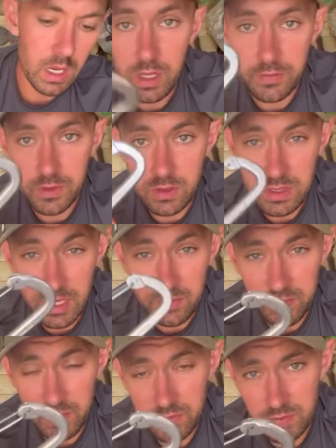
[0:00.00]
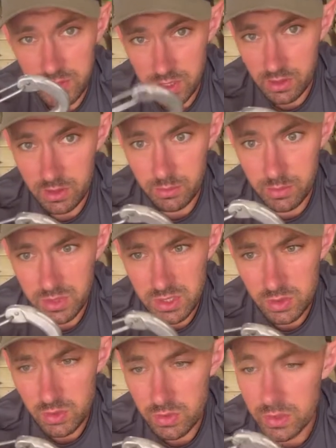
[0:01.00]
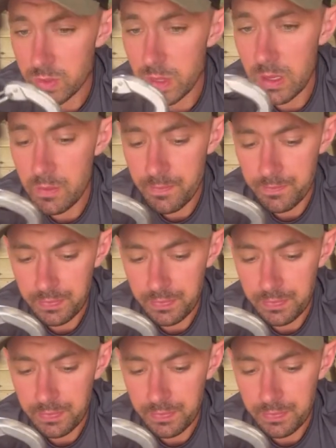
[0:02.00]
I've used that for tying on my saw as well.